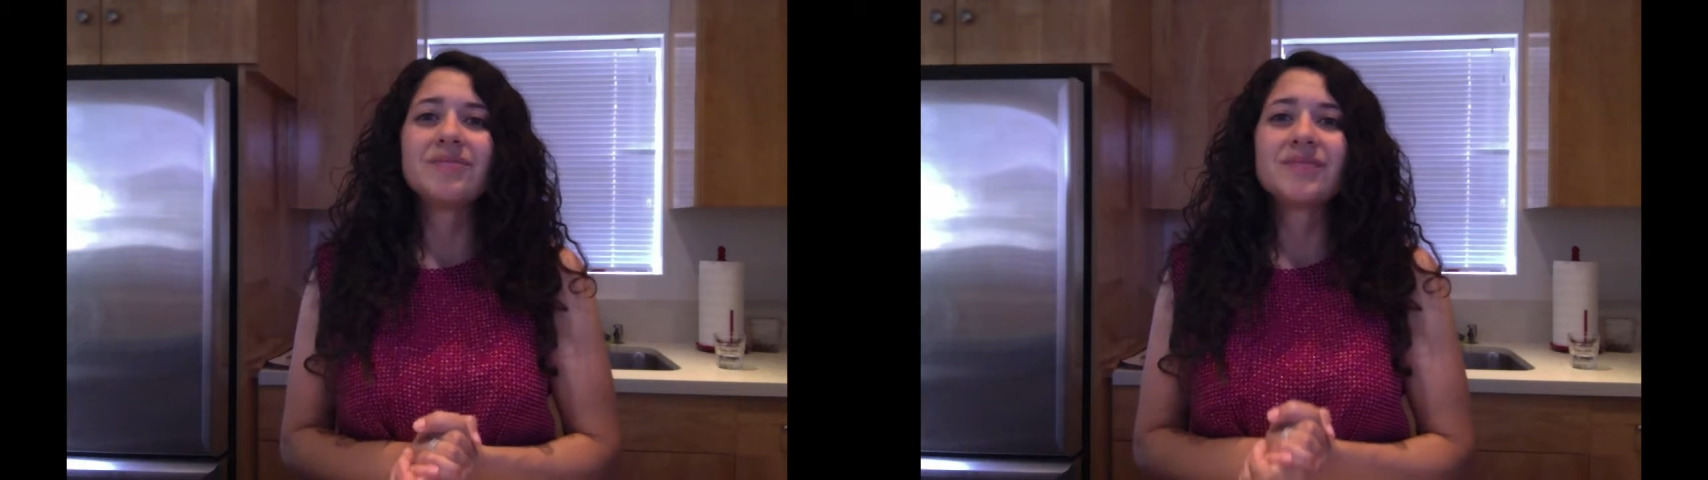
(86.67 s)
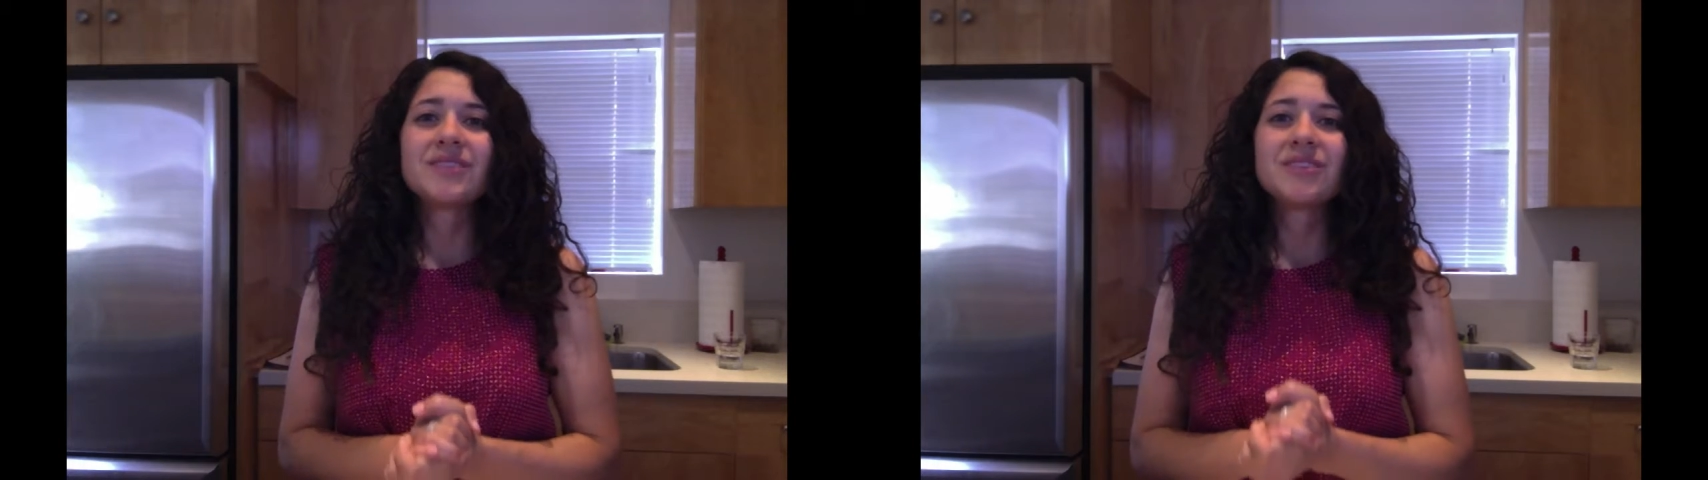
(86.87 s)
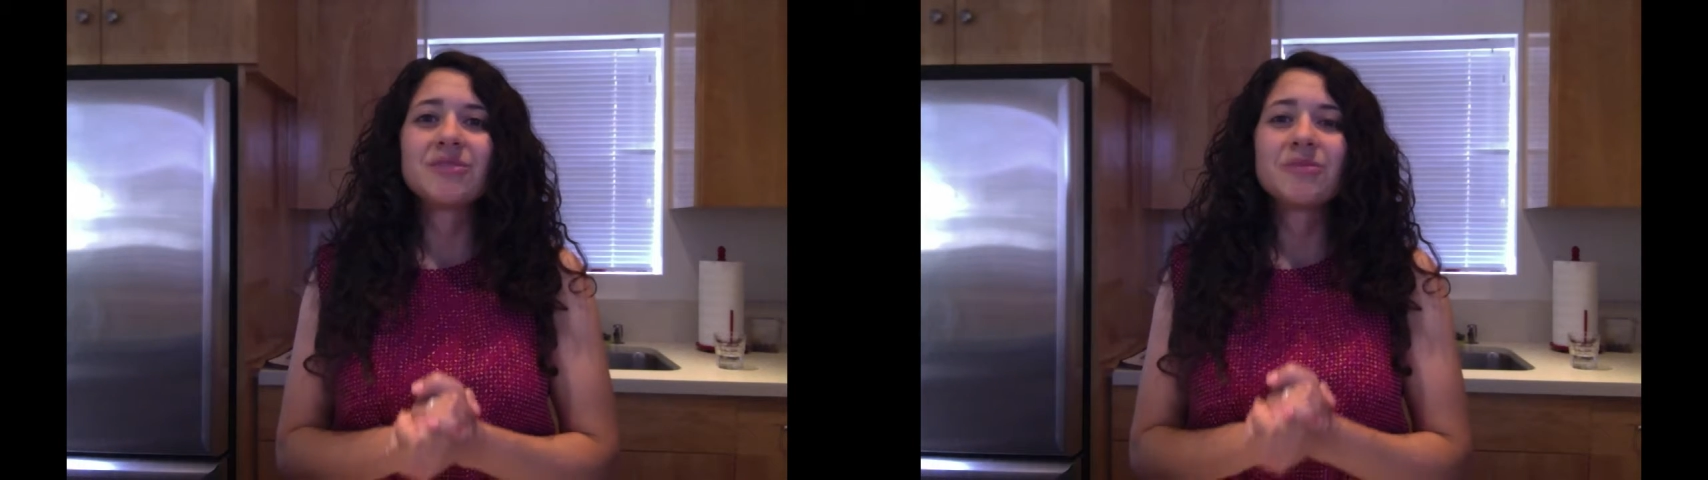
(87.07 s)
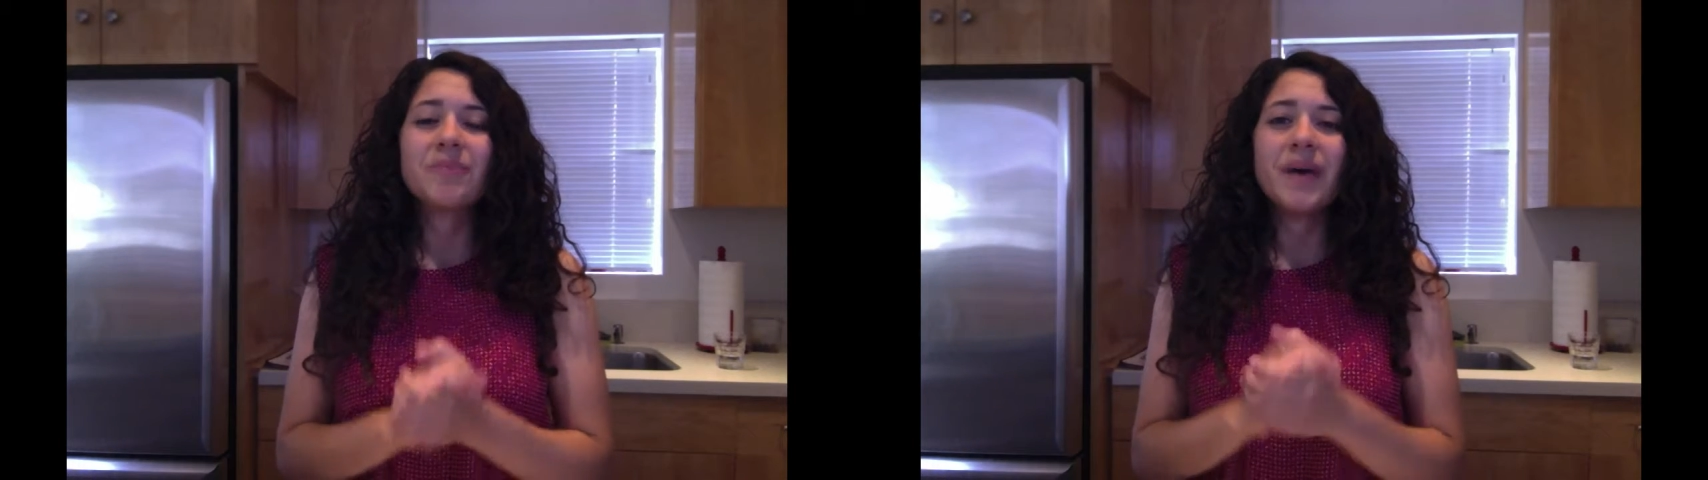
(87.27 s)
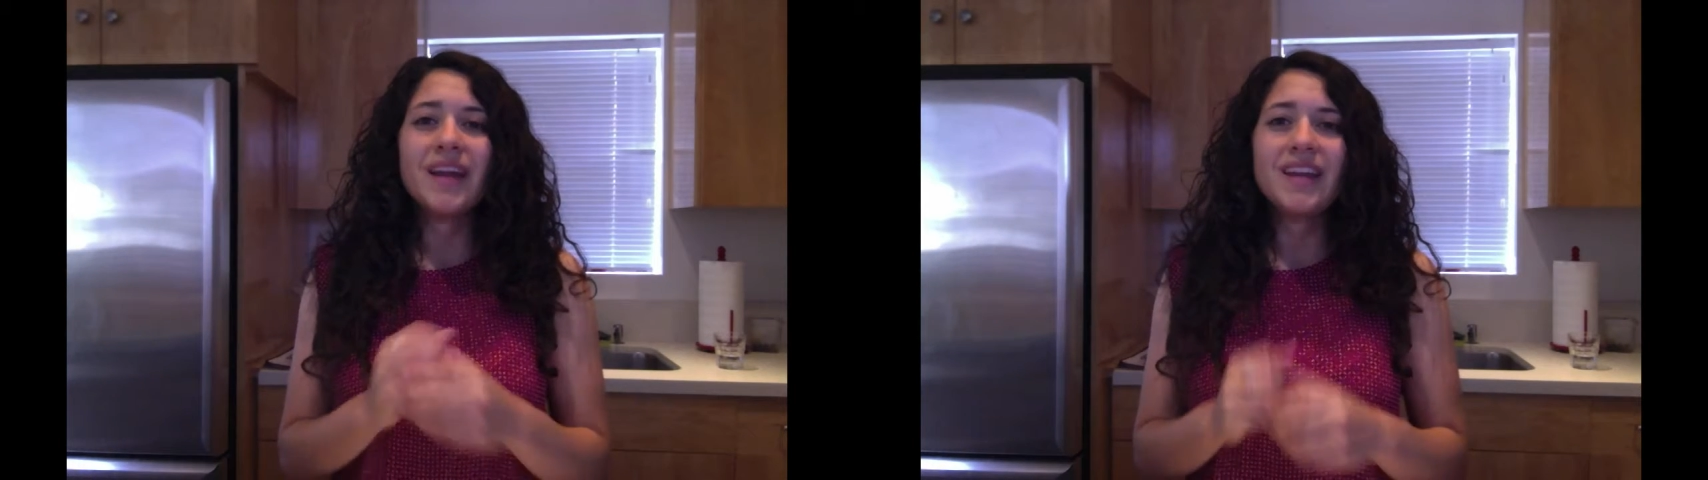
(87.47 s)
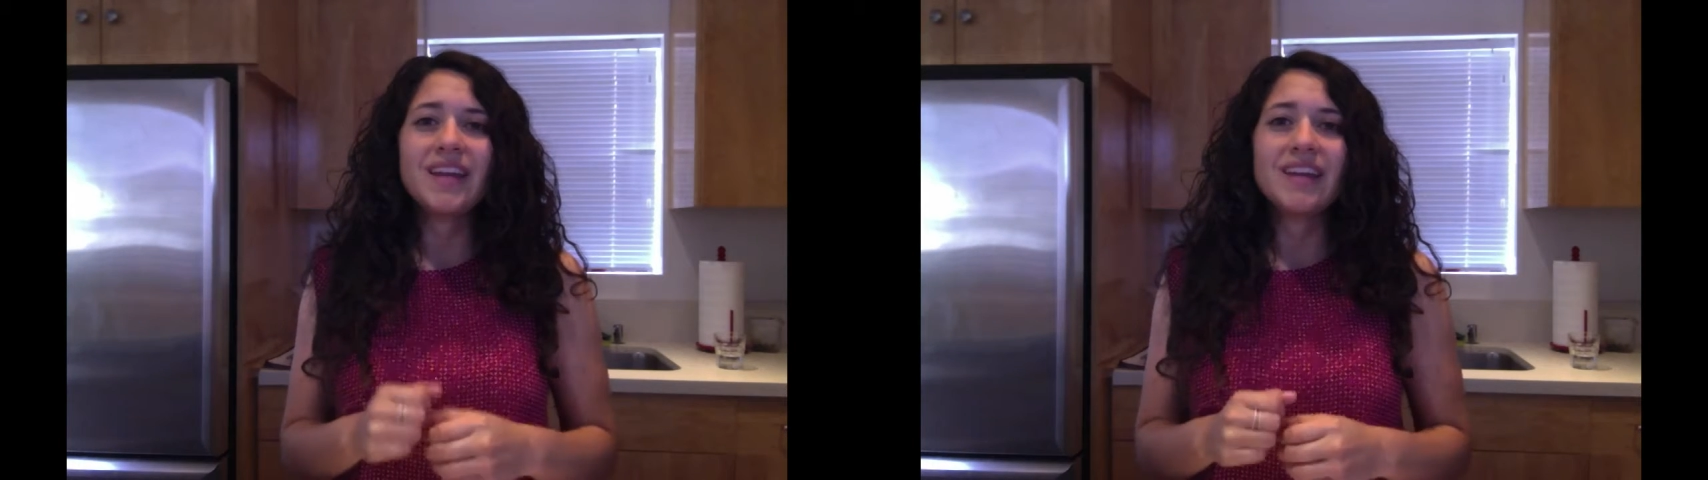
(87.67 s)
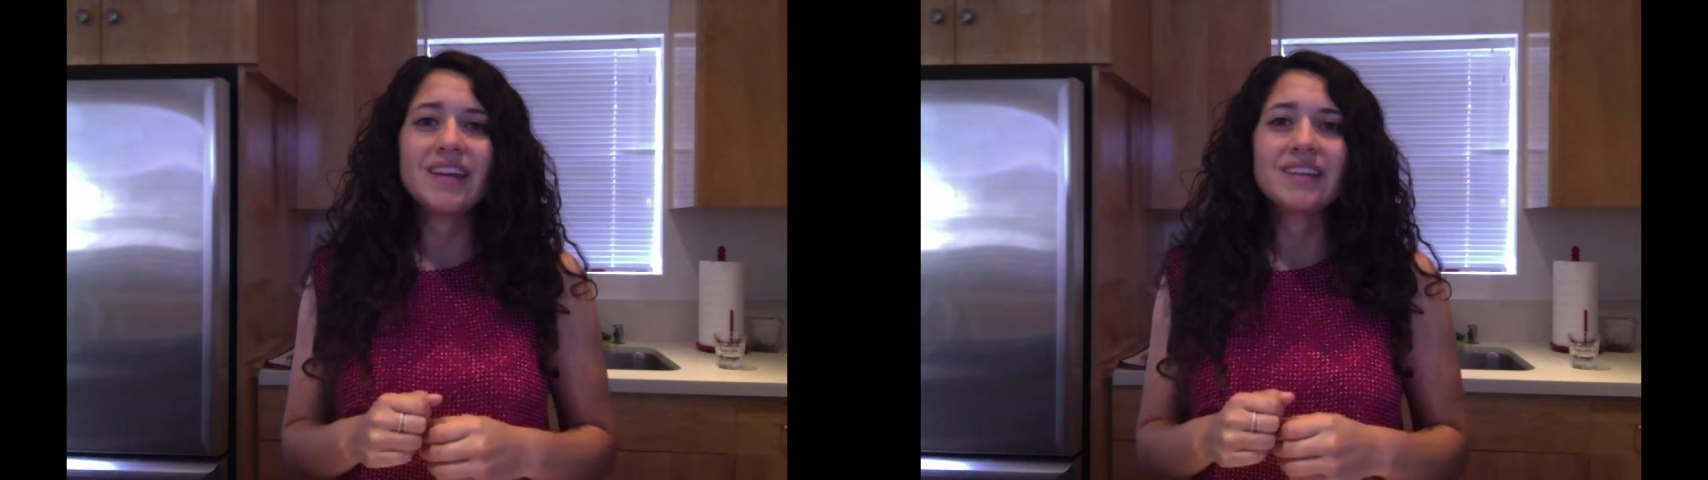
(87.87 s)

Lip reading: so Penny